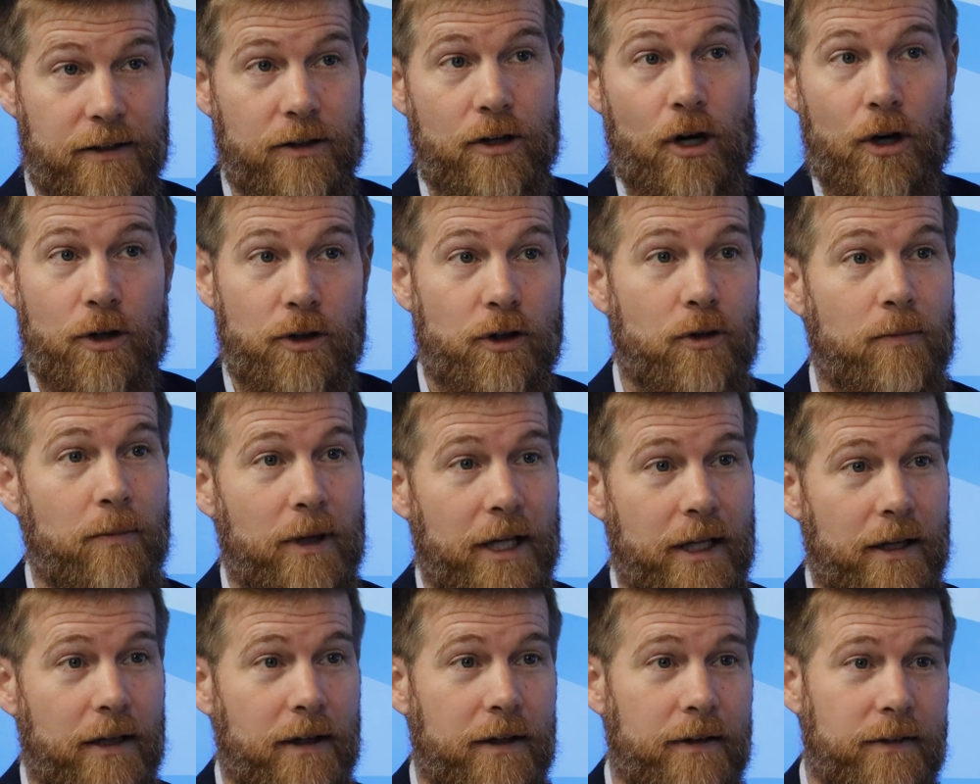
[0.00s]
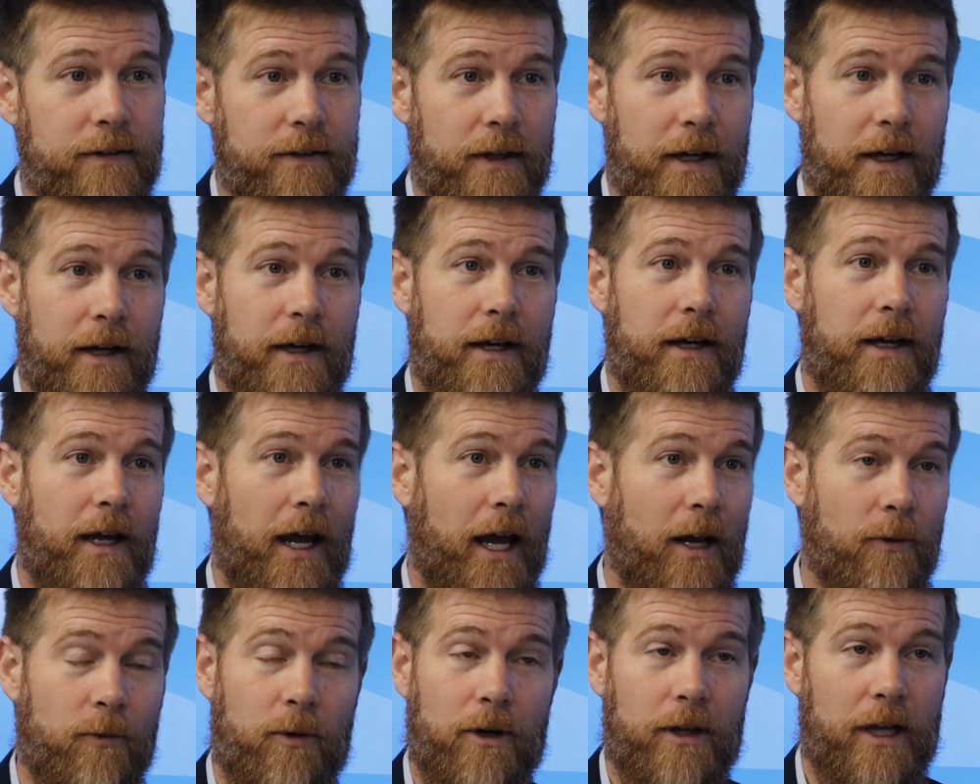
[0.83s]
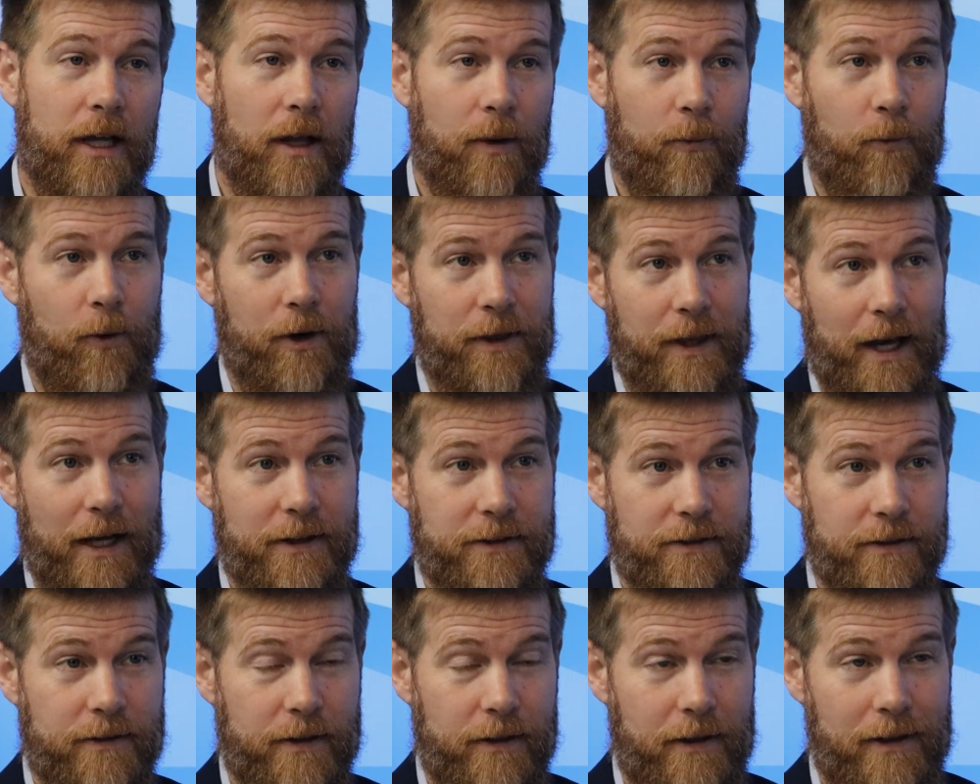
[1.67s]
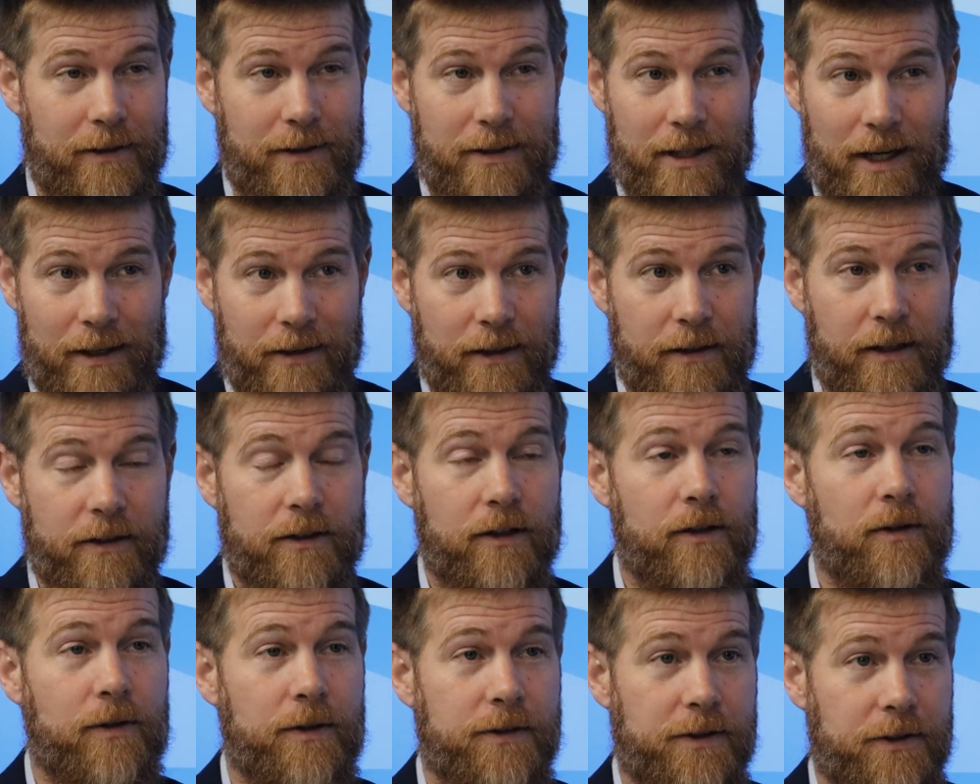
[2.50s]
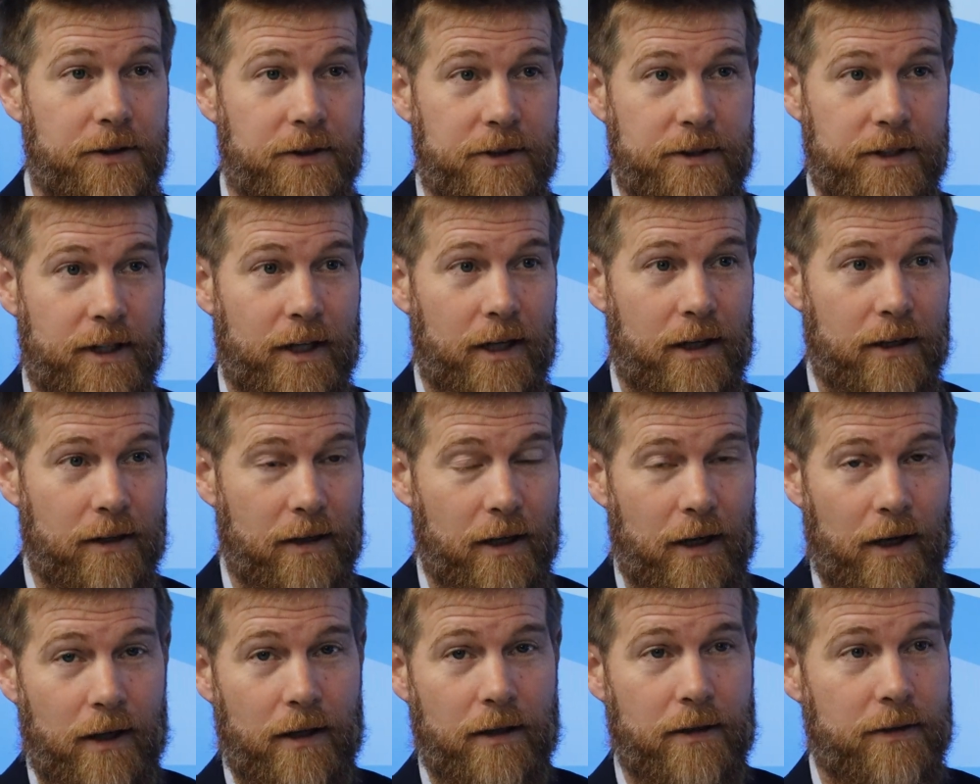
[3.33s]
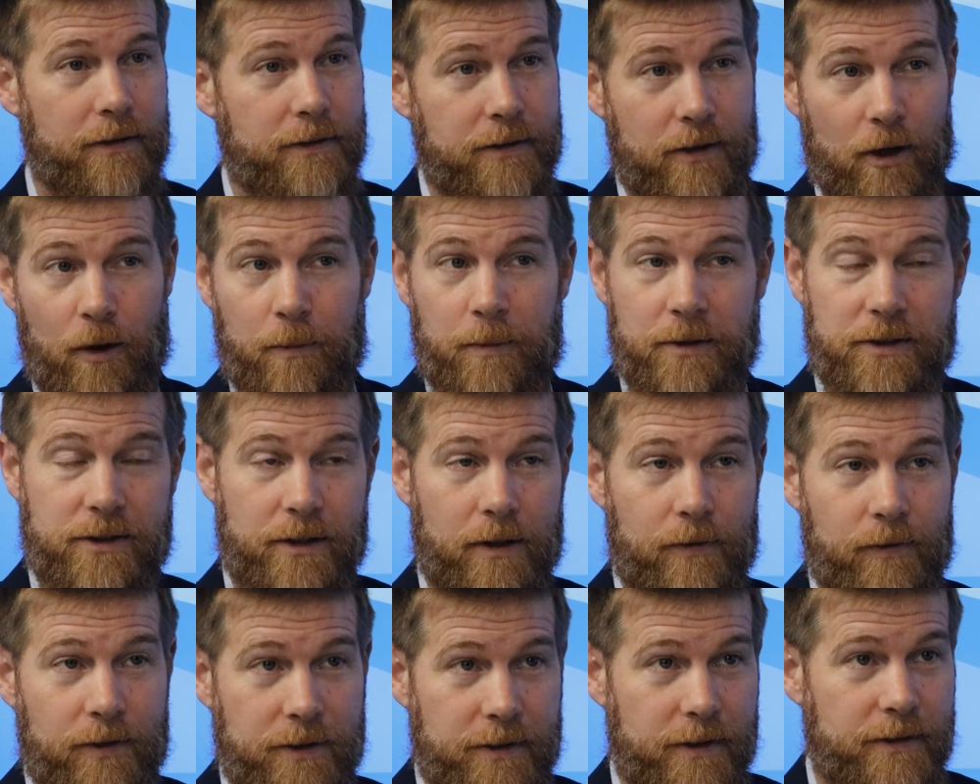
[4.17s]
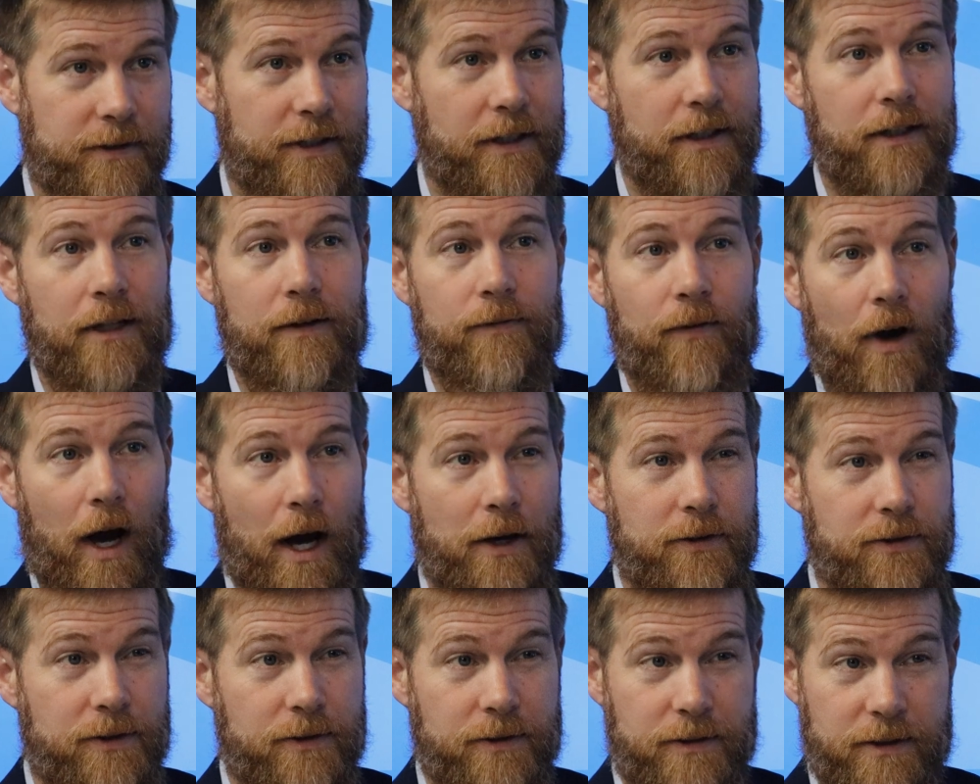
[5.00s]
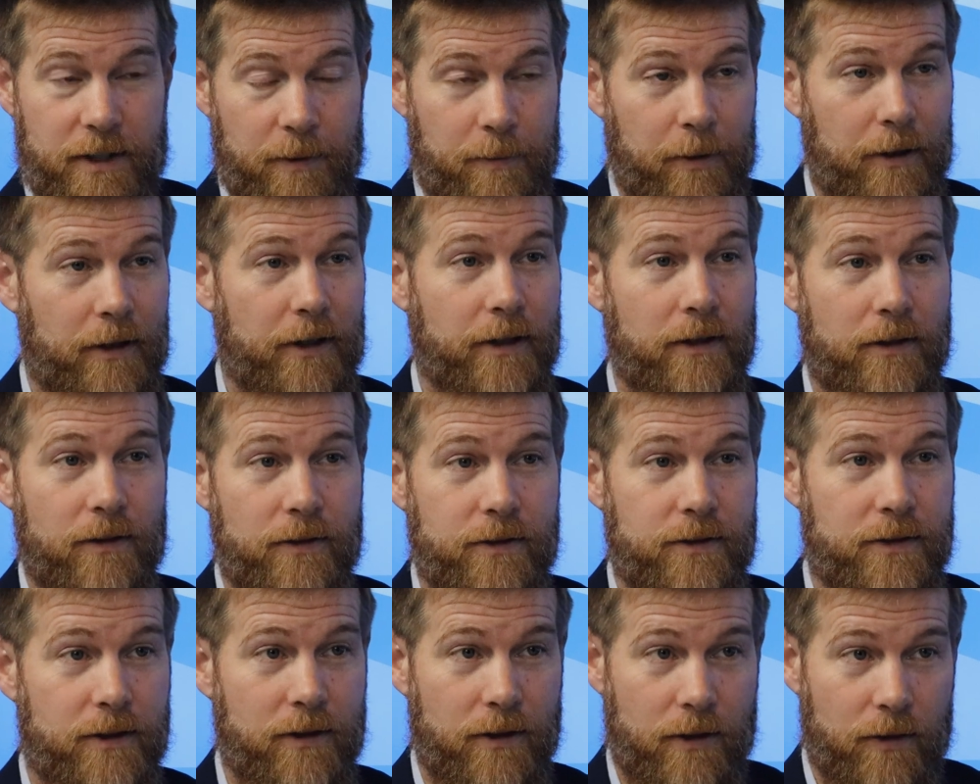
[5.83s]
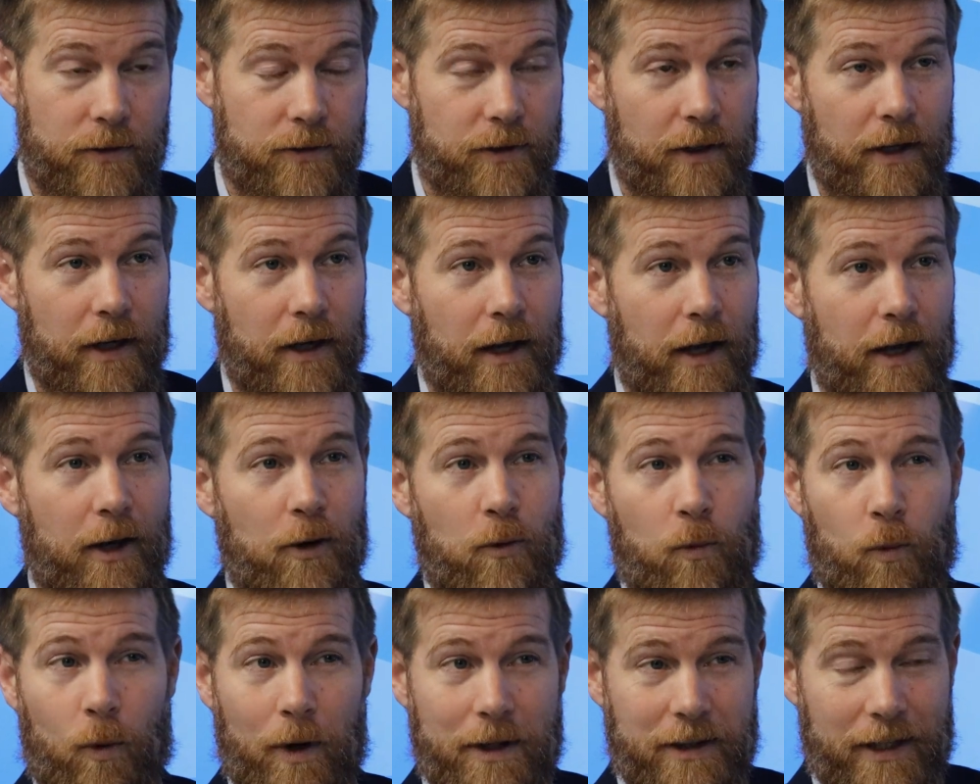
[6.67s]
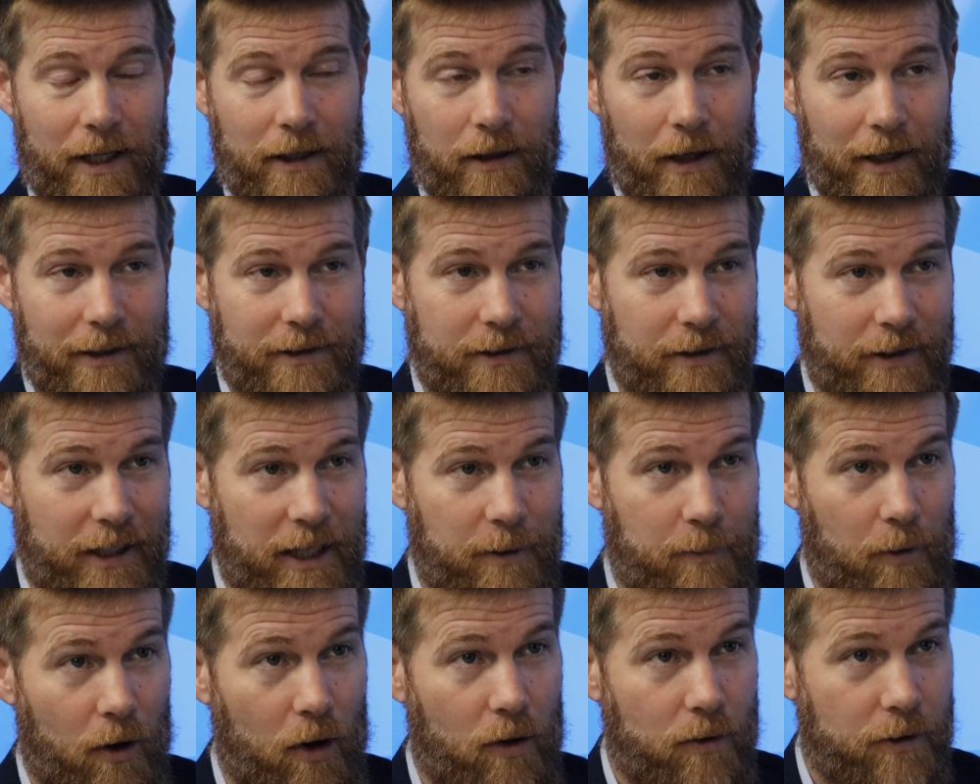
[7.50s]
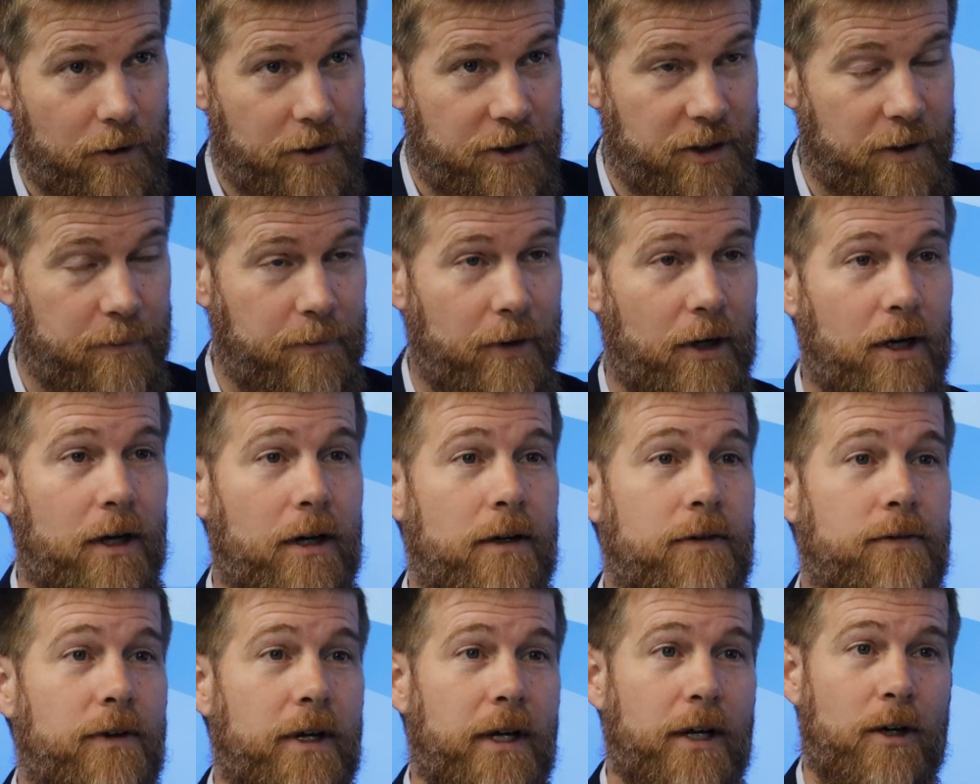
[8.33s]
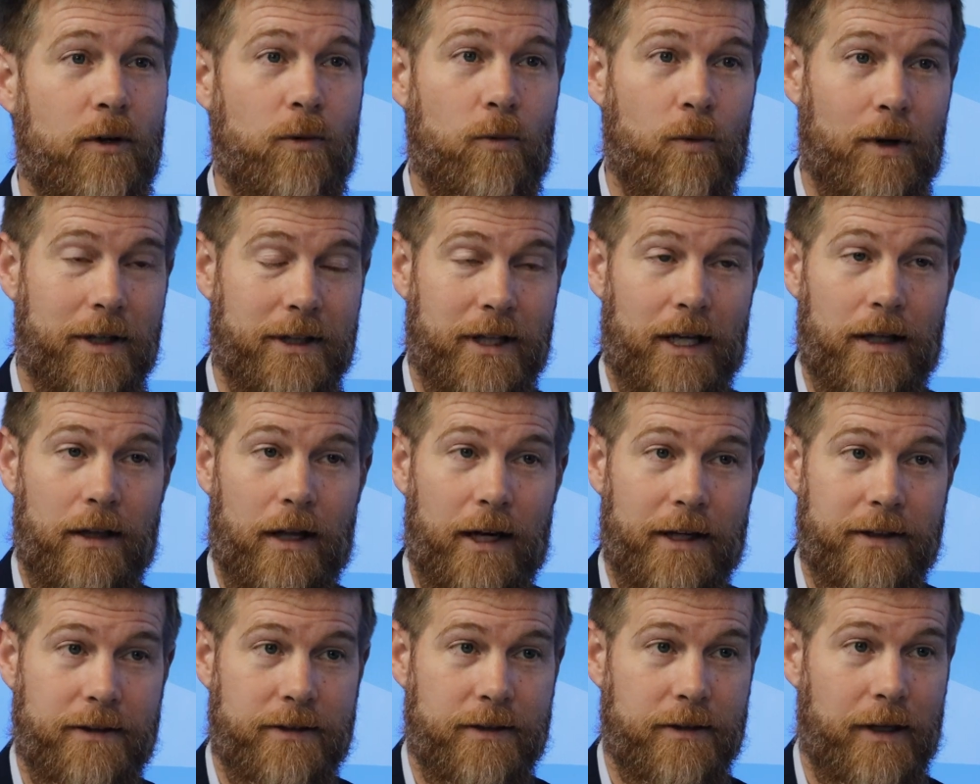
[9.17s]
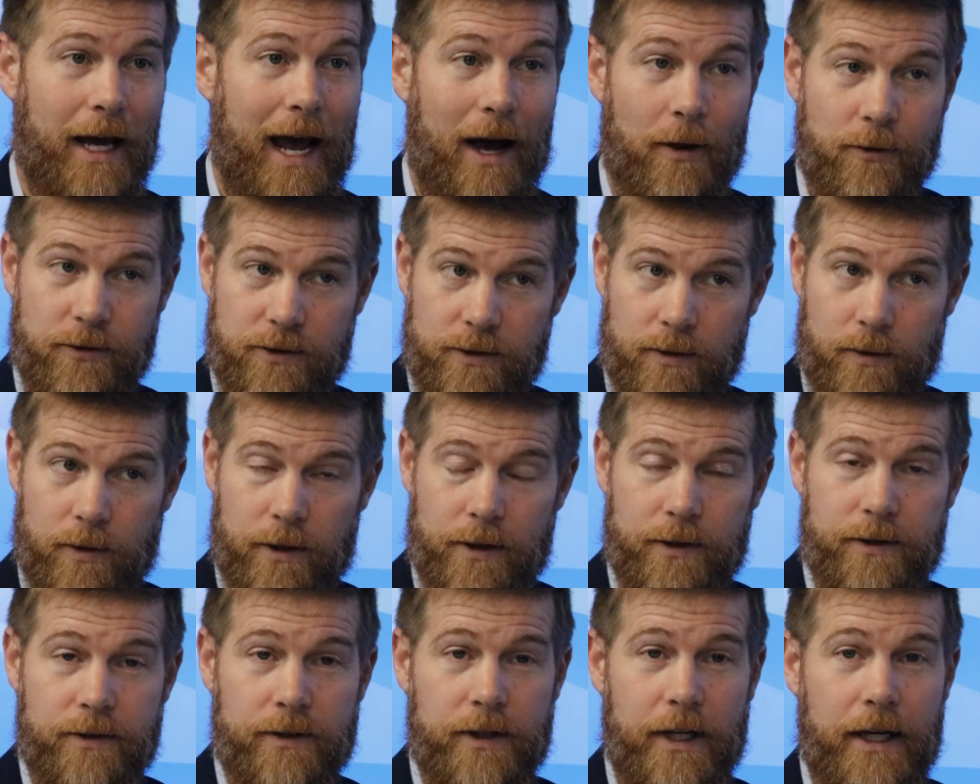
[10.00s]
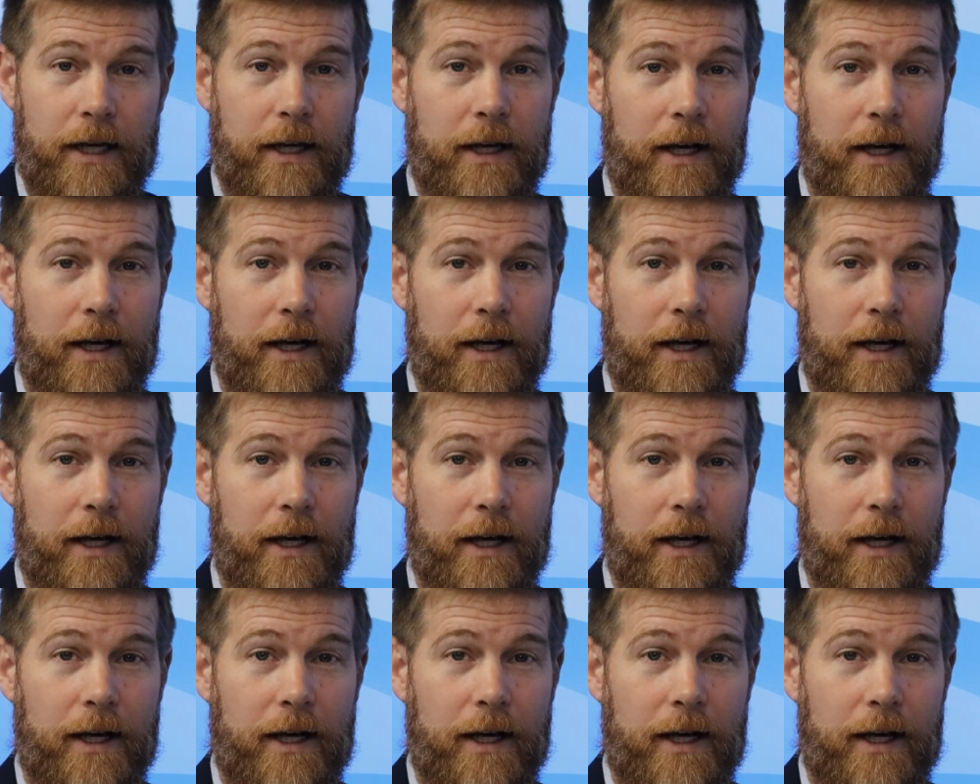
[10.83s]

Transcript: to know you meetings. And really what that's intended to do is understand the scope of services that the advisors typically used to using, what they like to keep ownership of, what they like to outsource,